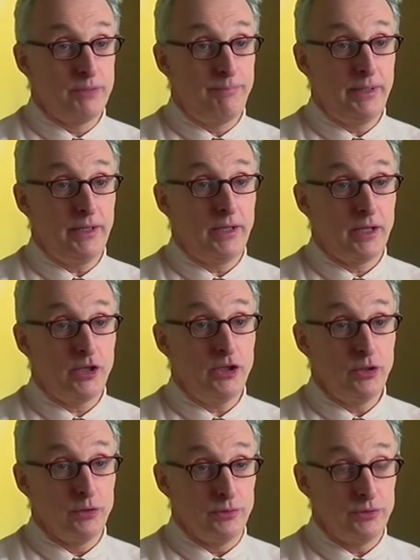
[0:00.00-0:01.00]
to be
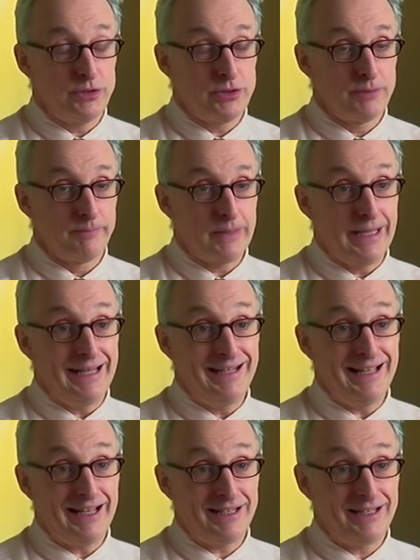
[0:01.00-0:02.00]
huge, and
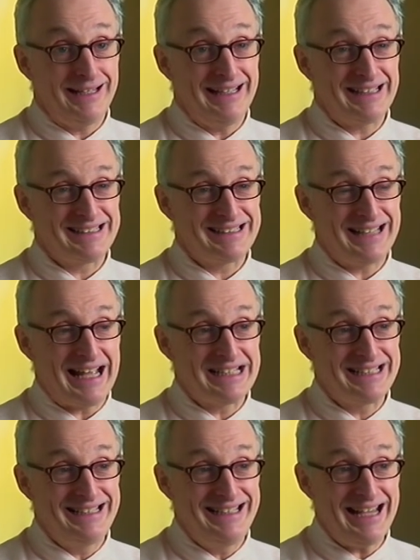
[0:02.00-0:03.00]
yet it
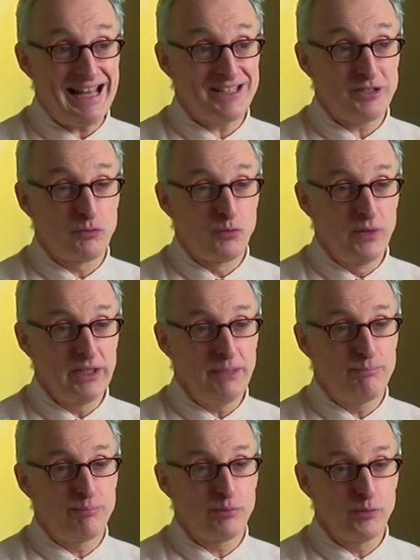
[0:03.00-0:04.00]
has yet to
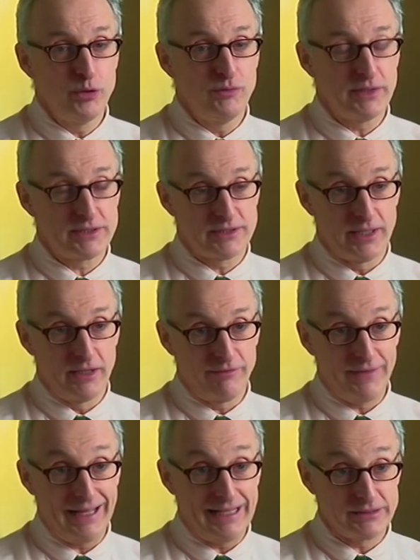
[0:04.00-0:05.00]
really prove
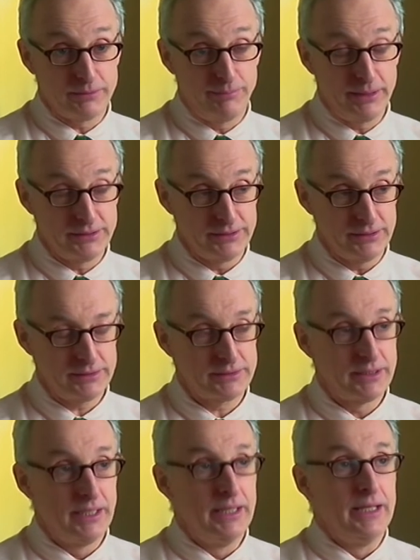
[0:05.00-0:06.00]
itself as a
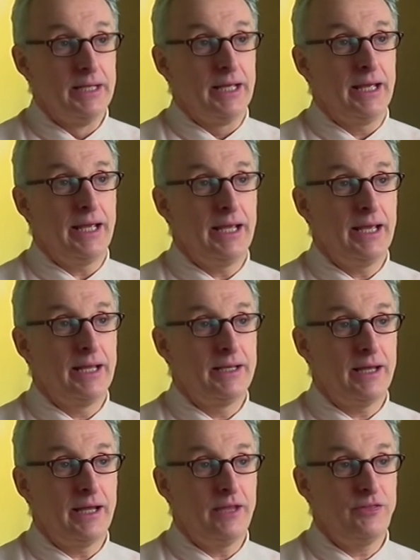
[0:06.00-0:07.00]
business.
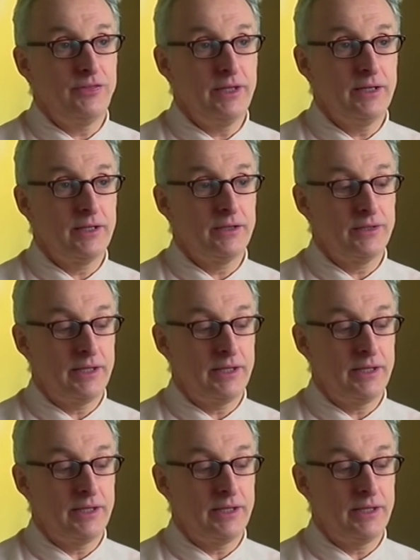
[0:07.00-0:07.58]
And I think